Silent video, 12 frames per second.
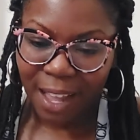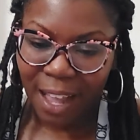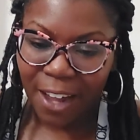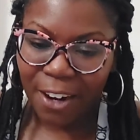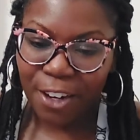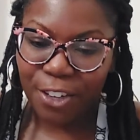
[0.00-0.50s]

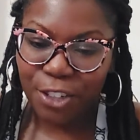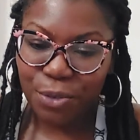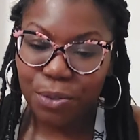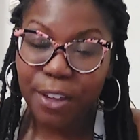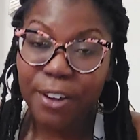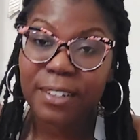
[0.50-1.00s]
I heard
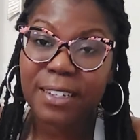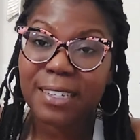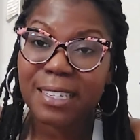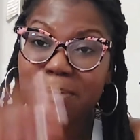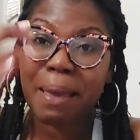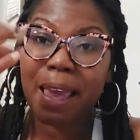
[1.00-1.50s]
to their
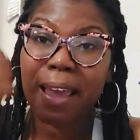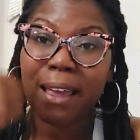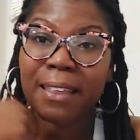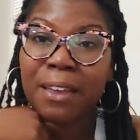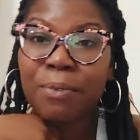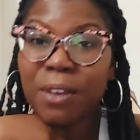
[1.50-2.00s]
dismay,
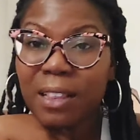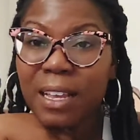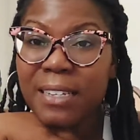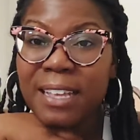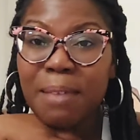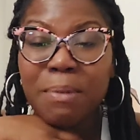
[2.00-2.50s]
they
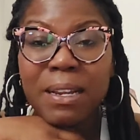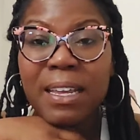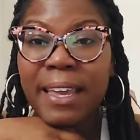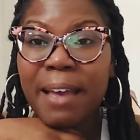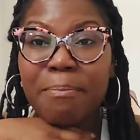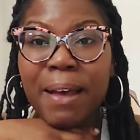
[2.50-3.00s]
realized that money
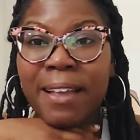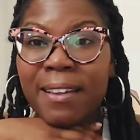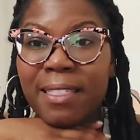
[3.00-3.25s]
can't buy the